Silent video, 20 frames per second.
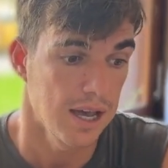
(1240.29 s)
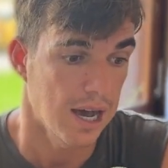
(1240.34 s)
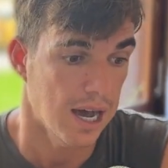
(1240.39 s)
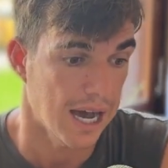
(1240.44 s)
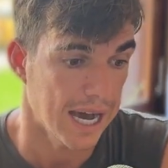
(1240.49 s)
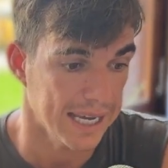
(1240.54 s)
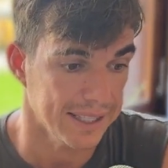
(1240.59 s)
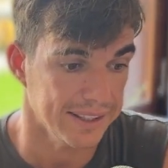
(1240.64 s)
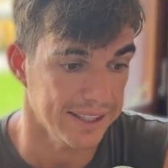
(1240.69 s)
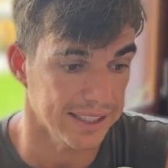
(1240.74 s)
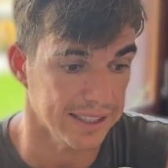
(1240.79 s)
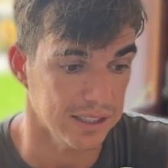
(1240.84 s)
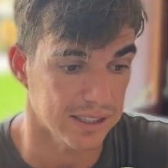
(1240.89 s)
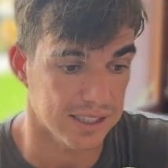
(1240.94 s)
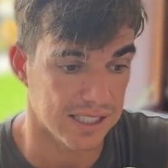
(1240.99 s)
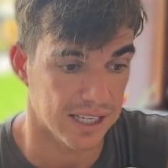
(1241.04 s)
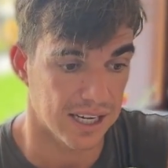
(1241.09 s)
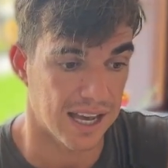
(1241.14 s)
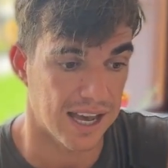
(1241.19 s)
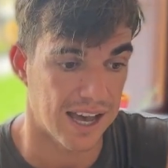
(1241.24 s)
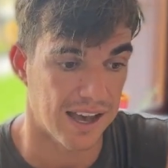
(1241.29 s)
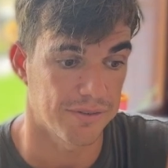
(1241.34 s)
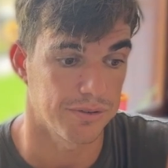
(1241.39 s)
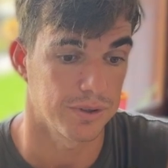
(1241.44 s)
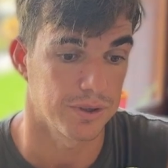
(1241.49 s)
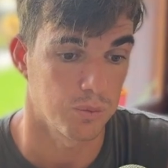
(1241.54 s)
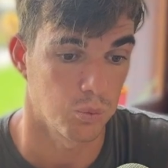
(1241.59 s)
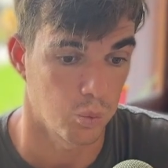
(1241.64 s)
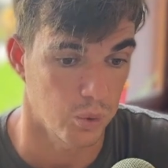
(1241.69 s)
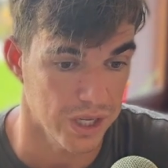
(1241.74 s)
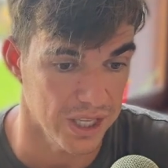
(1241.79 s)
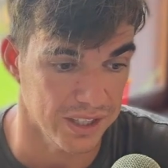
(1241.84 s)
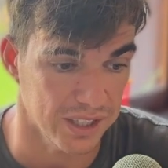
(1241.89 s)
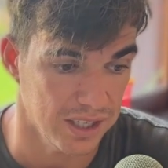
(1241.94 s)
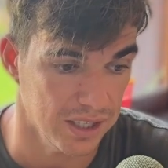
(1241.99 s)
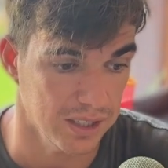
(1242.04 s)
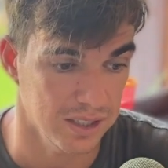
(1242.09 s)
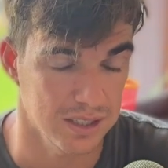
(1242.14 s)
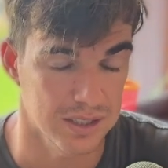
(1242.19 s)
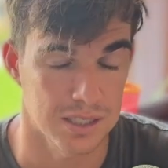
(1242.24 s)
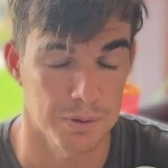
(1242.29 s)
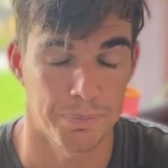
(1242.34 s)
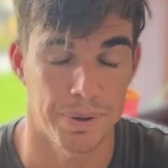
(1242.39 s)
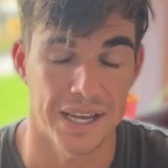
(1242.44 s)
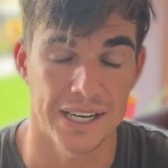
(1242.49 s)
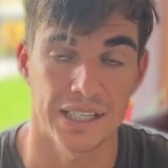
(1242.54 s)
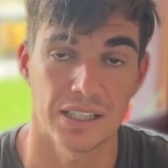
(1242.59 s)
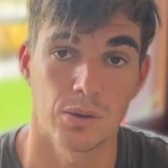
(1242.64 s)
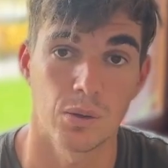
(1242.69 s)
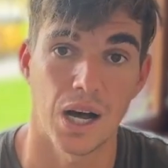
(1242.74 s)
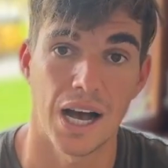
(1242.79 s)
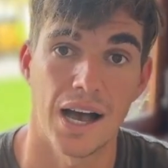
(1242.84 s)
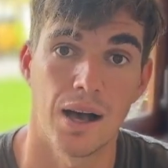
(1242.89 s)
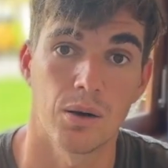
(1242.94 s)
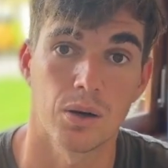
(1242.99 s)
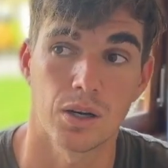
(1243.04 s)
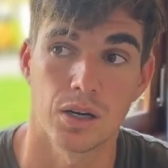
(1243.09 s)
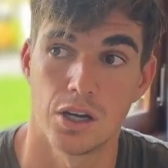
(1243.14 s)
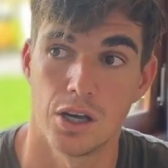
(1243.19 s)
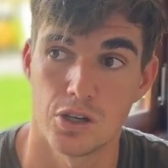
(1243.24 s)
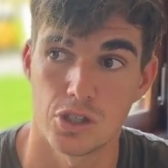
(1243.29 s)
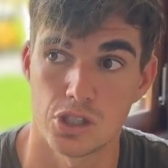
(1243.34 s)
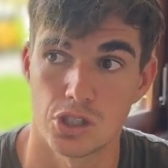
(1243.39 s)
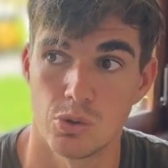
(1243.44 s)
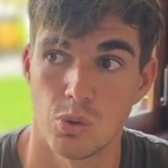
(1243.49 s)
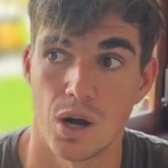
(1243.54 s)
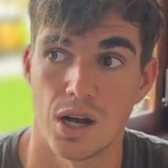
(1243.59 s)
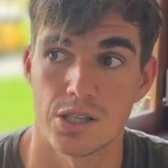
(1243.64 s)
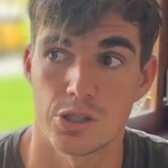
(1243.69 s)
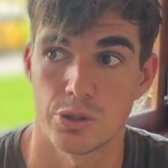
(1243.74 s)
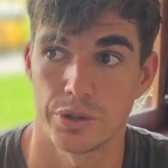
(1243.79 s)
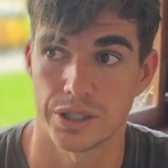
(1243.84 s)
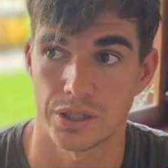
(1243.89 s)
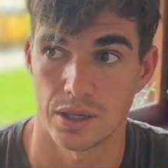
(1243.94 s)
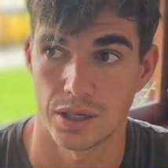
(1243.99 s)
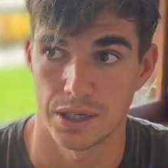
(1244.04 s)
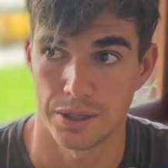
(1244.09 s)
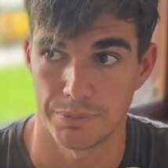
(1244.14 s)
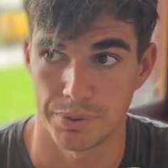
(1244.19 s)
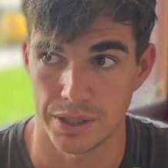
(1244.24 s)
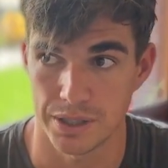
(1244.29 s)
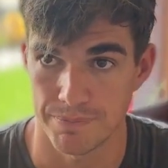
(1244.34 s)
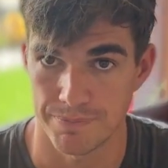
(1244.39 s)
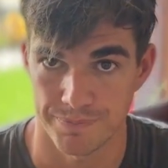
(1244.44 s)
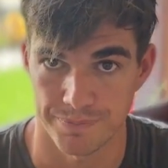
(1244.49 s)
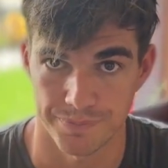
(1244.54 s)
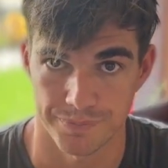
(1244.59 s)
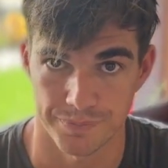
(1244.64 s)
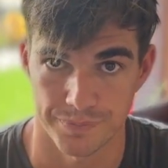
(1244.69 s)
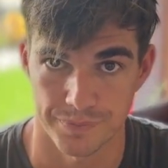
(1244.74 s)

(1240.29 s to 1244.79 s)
I think it's going to have, depending on how close you are to equilibrium,